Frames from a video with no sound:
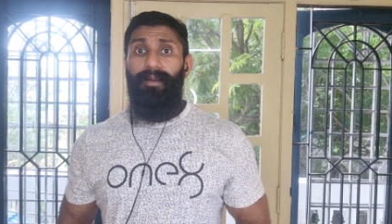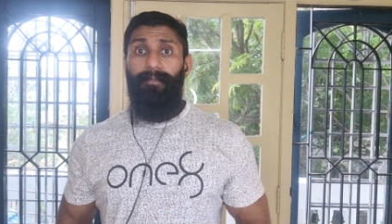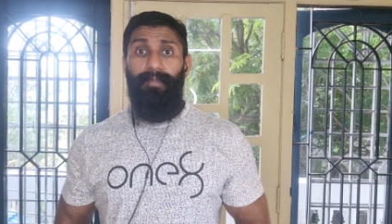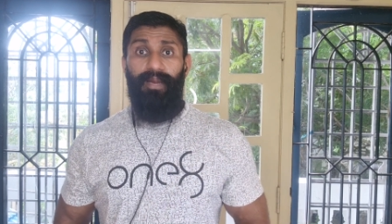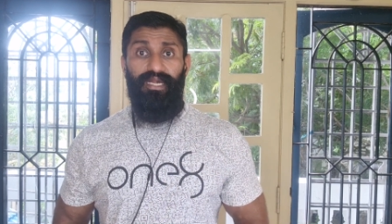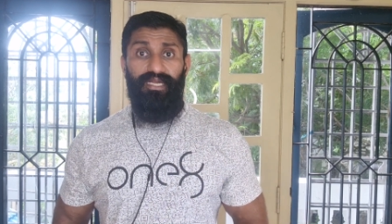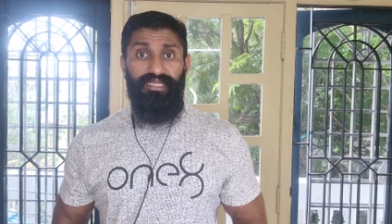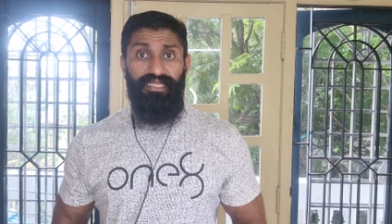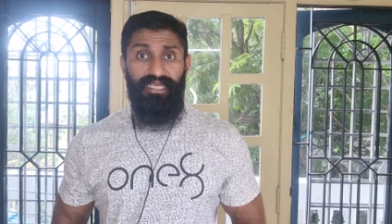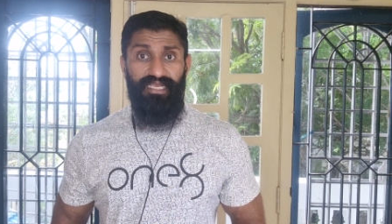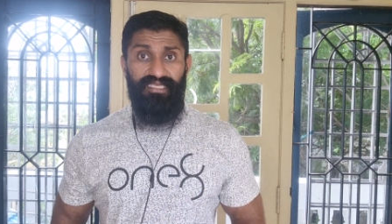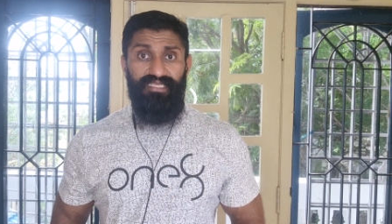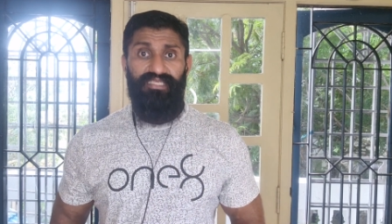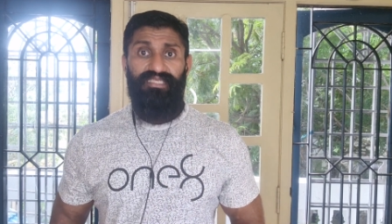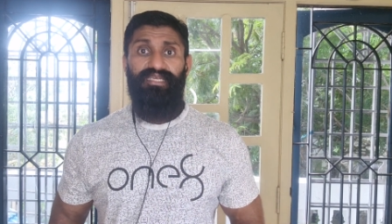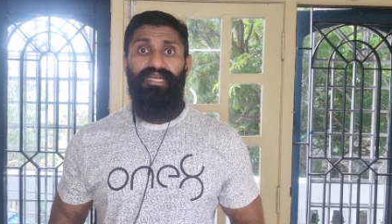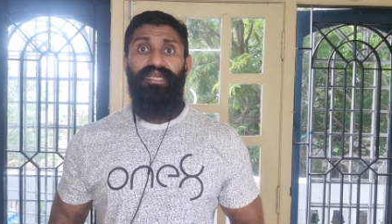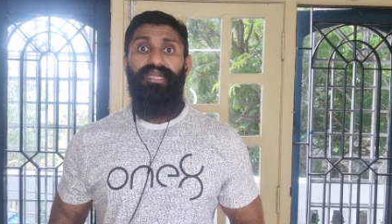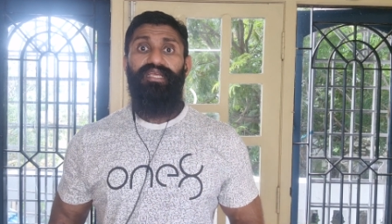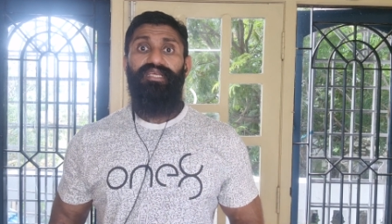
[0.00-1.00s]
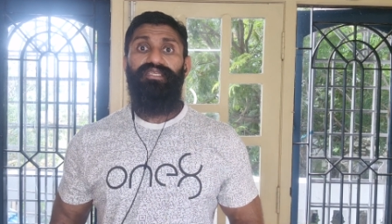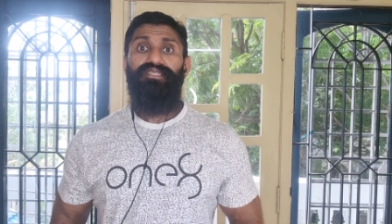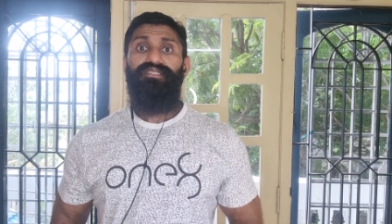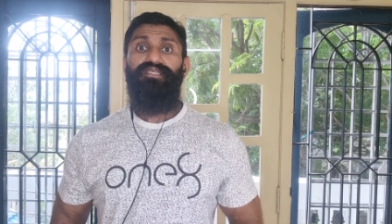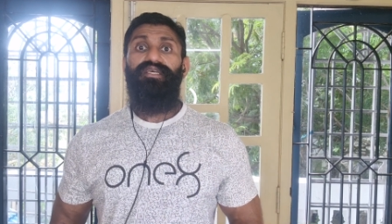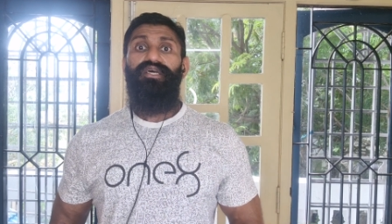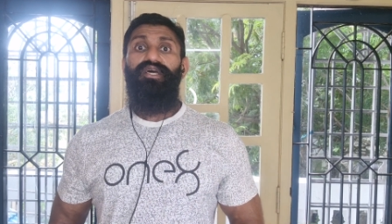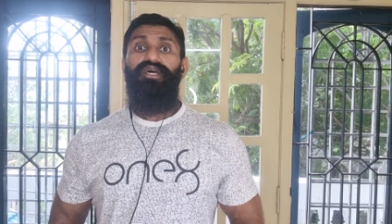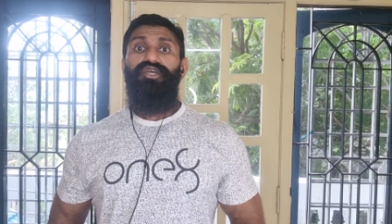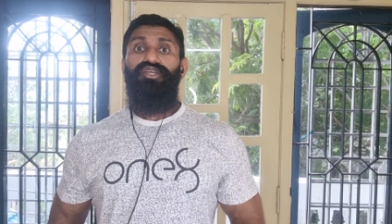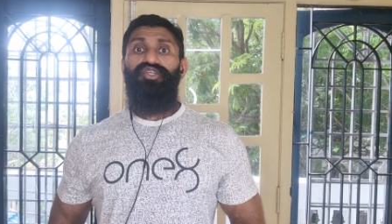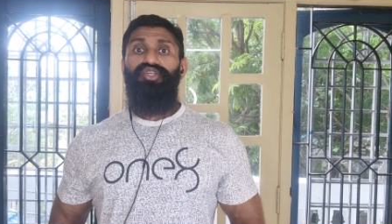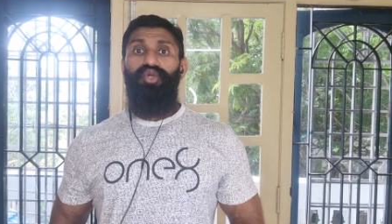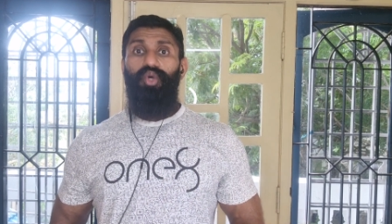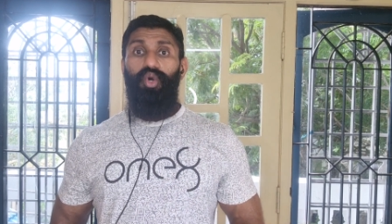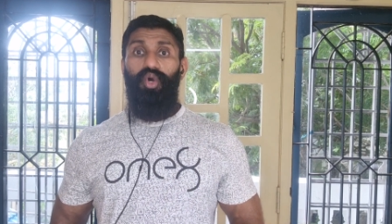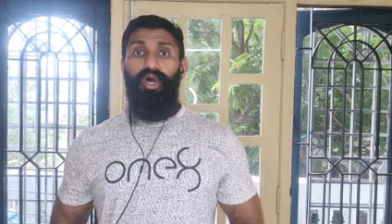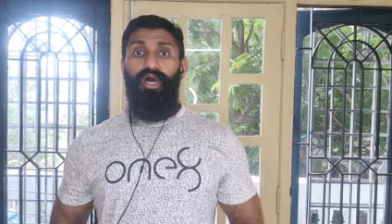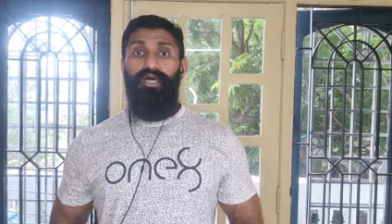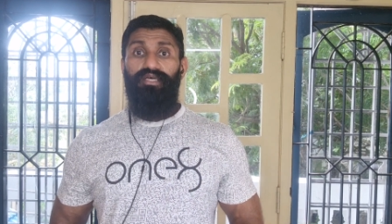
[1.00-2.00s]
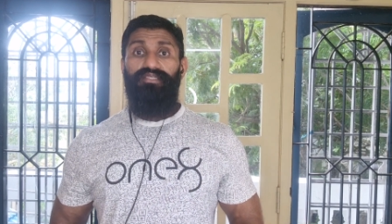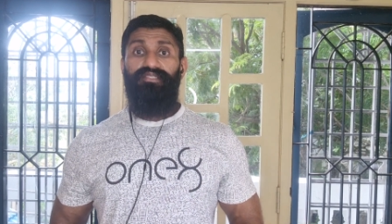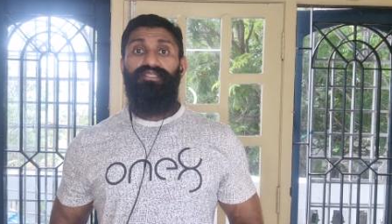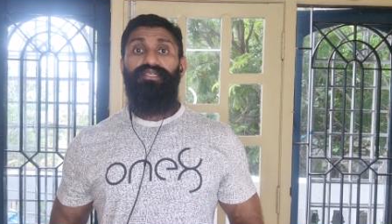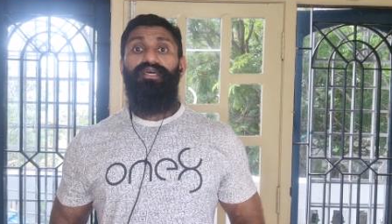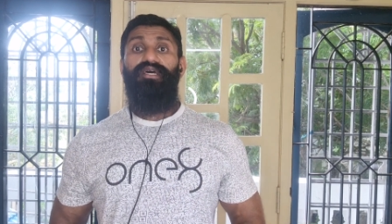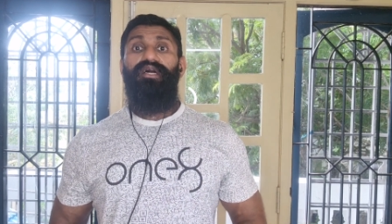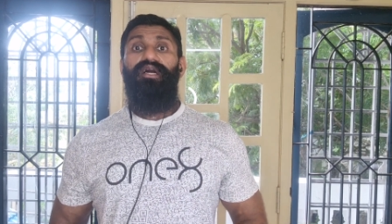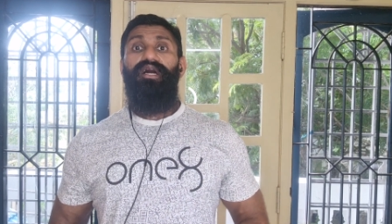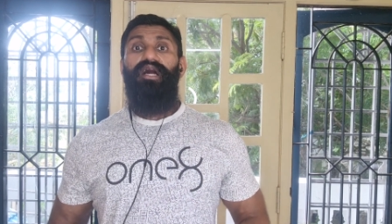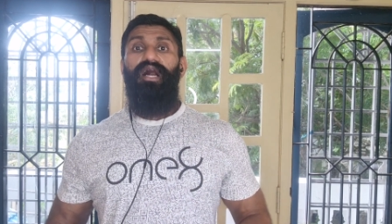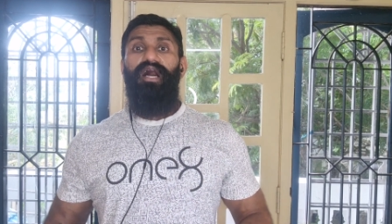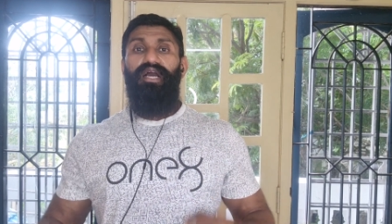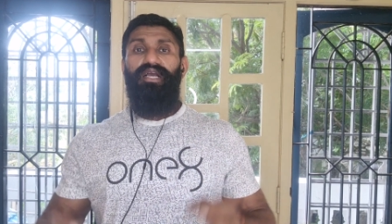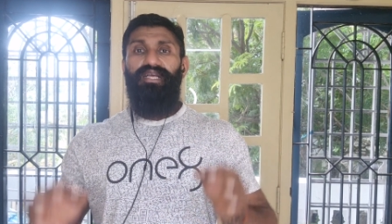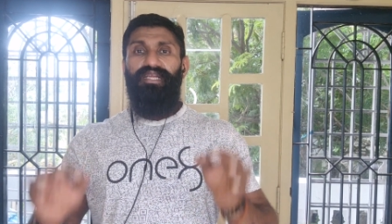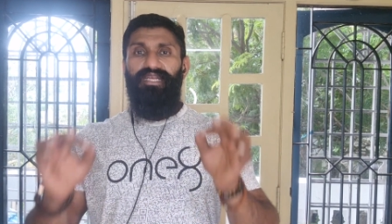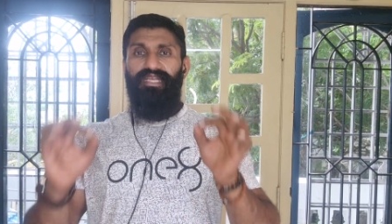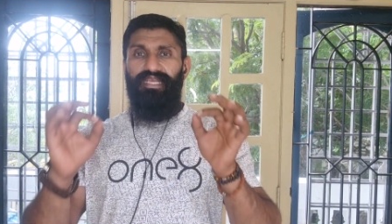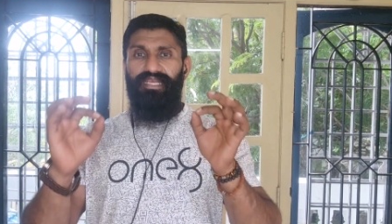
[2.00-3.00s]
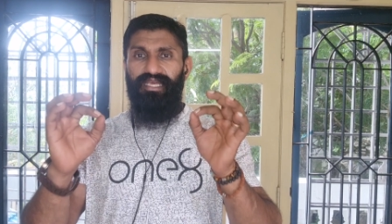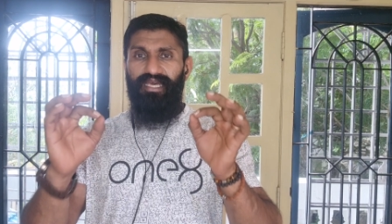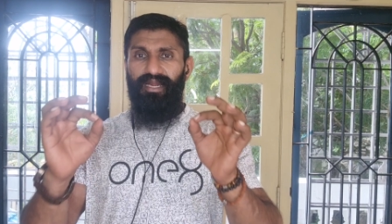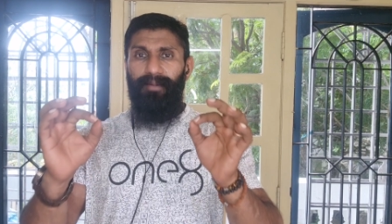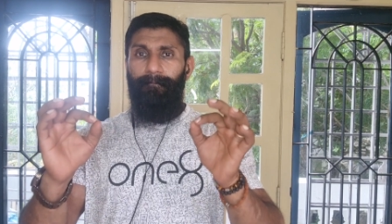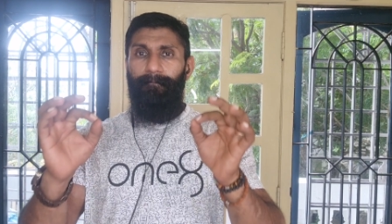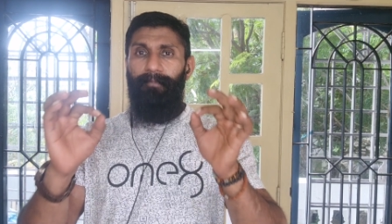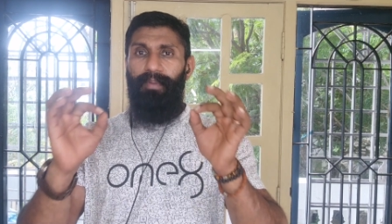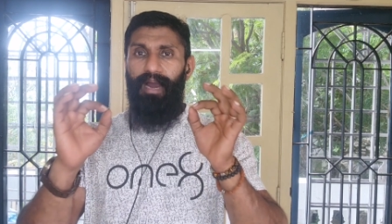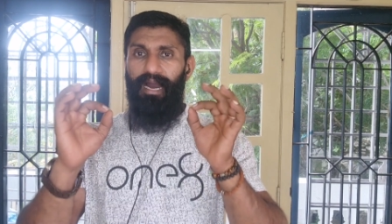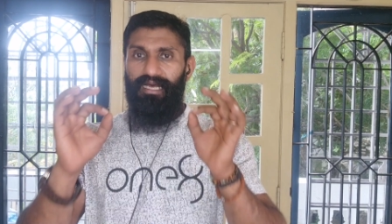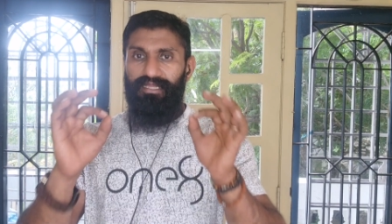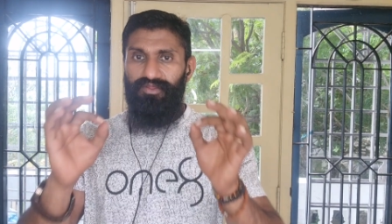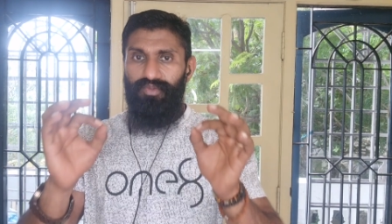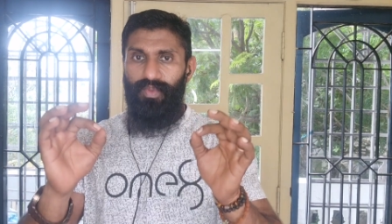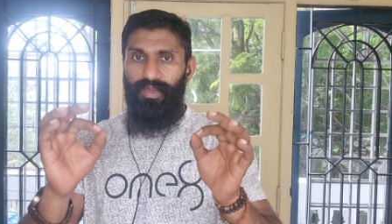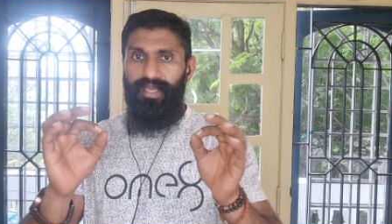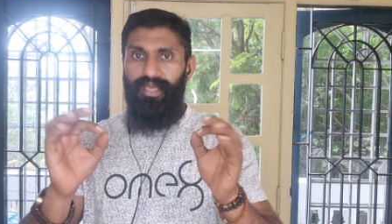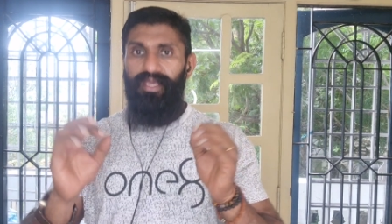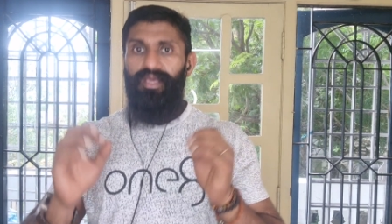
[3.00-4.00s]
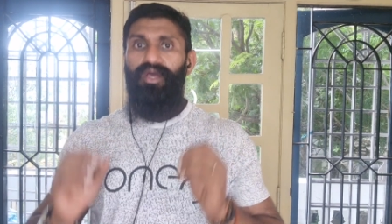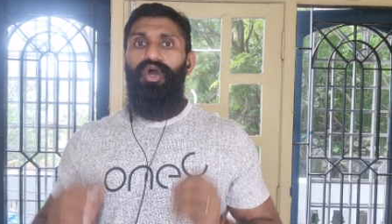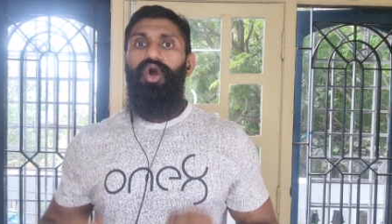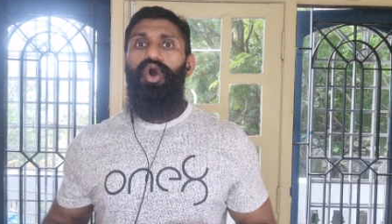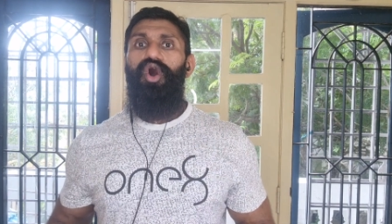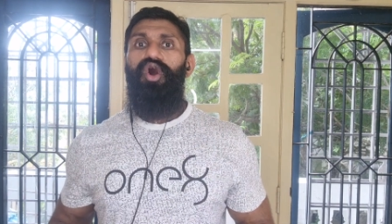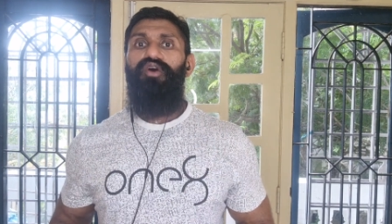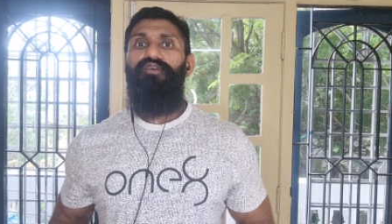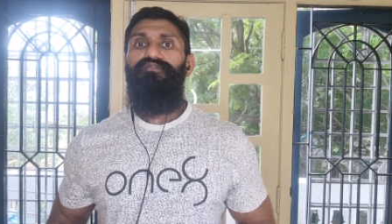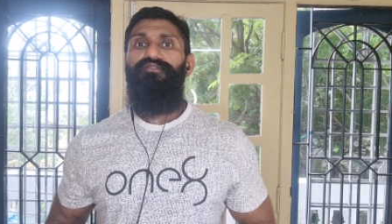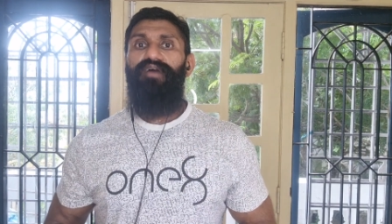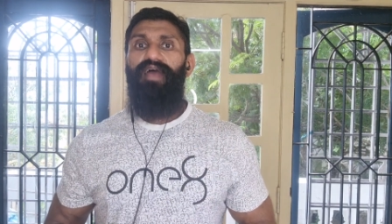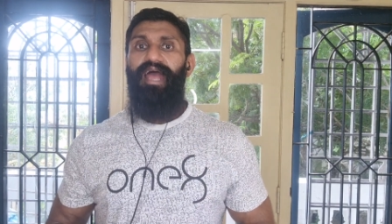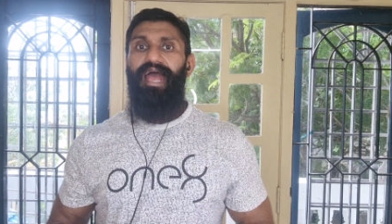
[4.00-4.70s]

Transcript: but these studies show us a clear pathway of